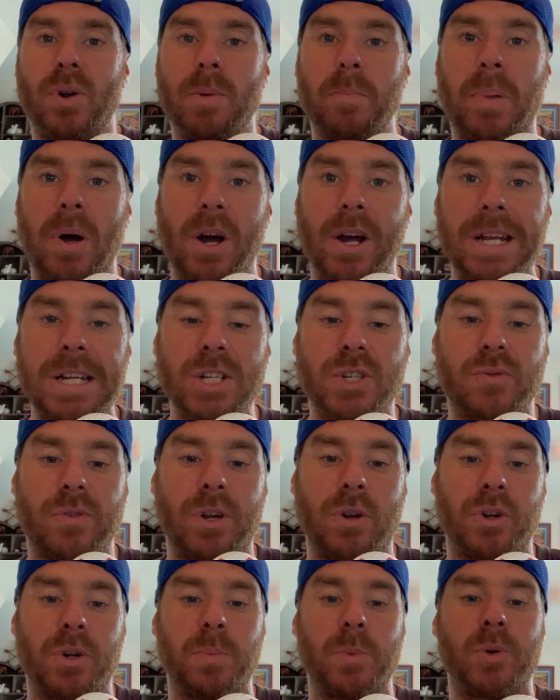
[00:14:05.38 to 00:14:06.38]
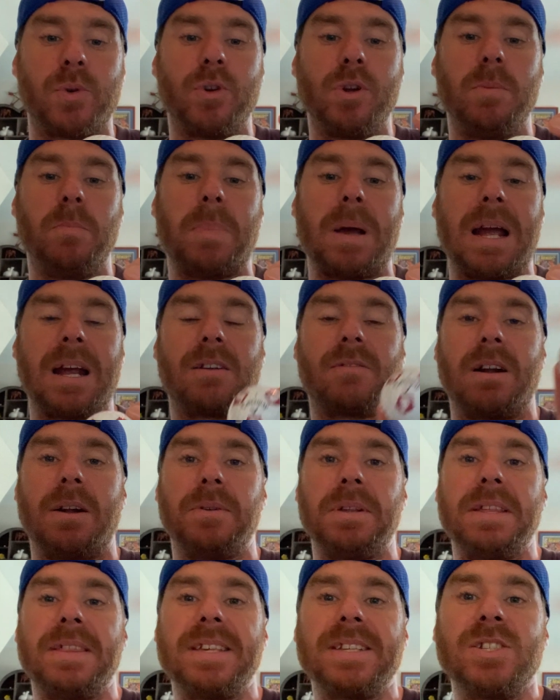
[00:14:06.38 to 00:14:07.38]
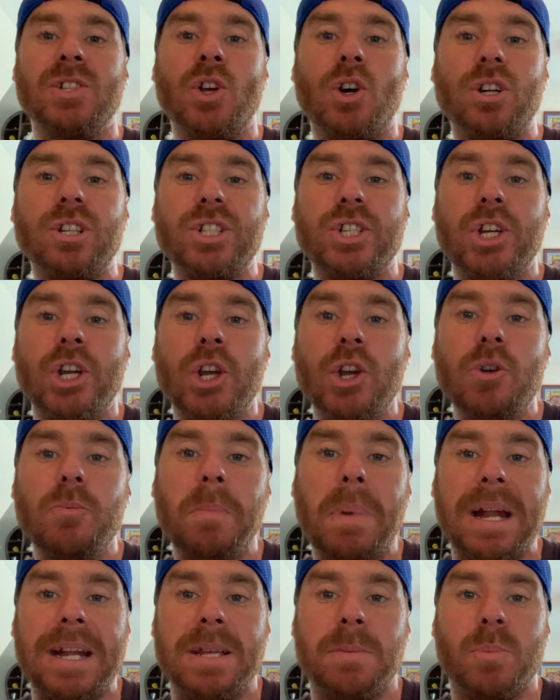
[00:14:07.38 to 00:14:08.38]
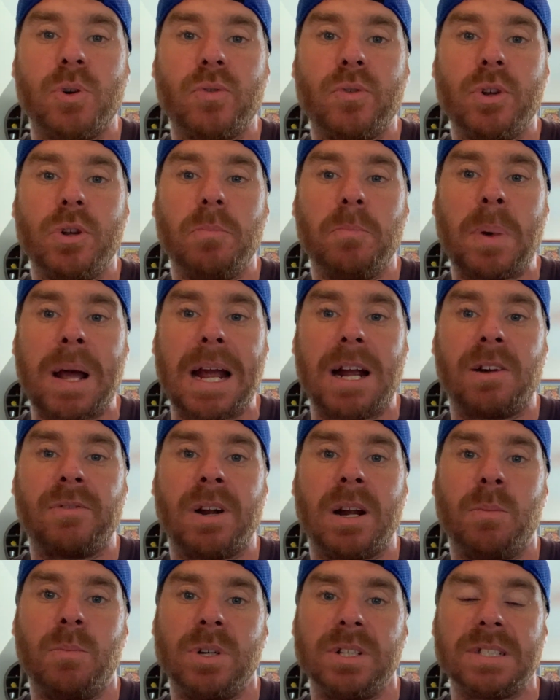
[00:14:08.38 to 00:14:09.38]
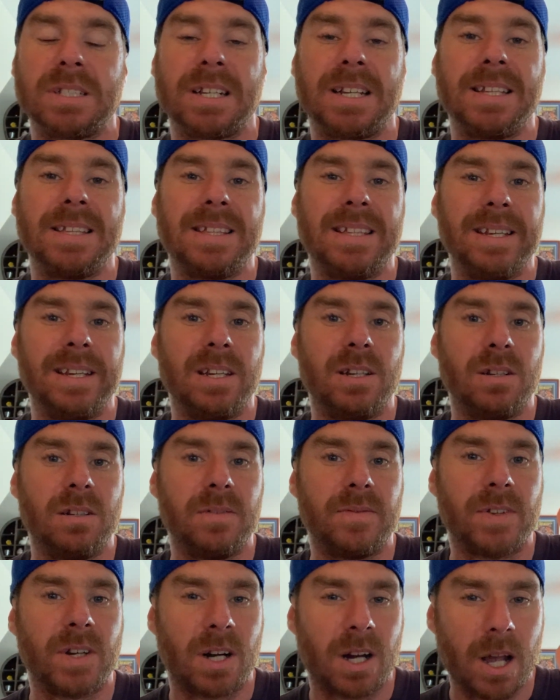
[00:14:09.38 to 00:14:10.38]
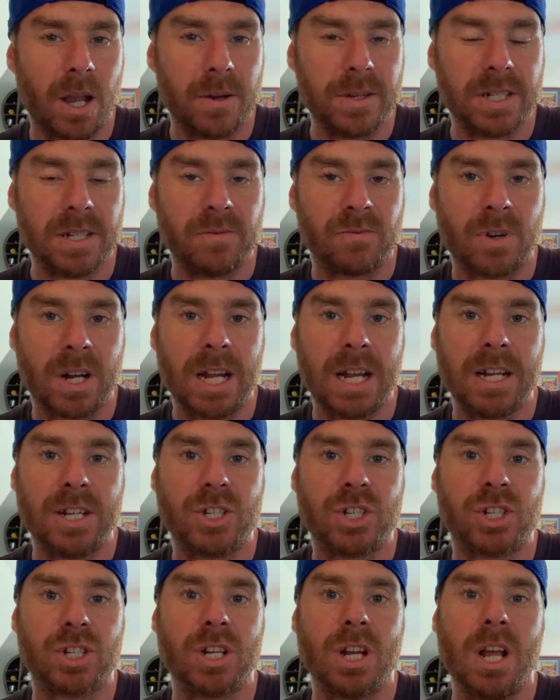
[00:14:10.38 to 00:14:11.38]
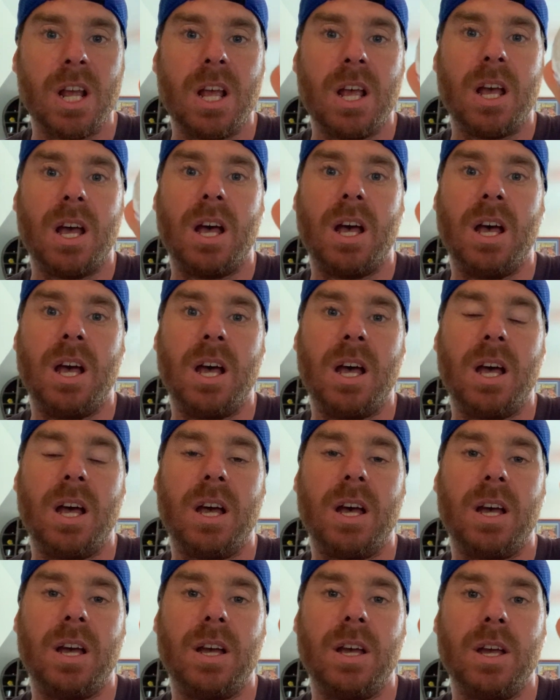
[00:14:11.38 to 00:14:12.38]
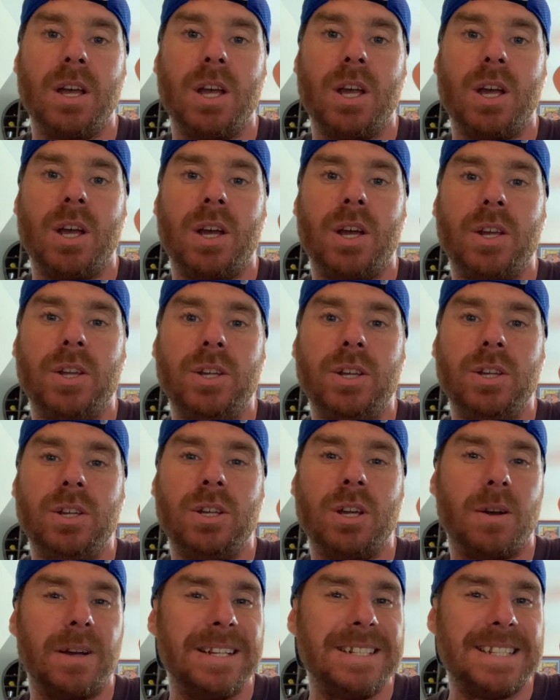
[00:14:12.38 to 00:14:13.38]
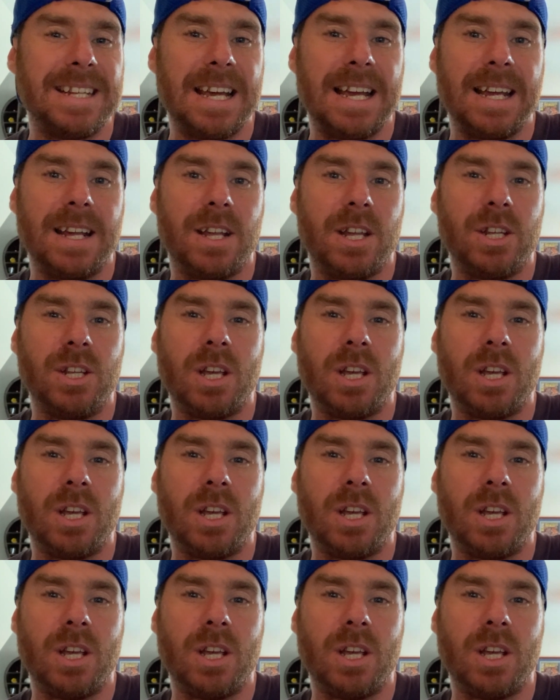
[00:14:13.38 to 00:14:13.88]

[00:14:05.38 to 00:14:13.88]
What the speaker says: pine tree on a maroon background. There's not too many maroon background ones. I can think of Coyote Ridge, Yochadehe,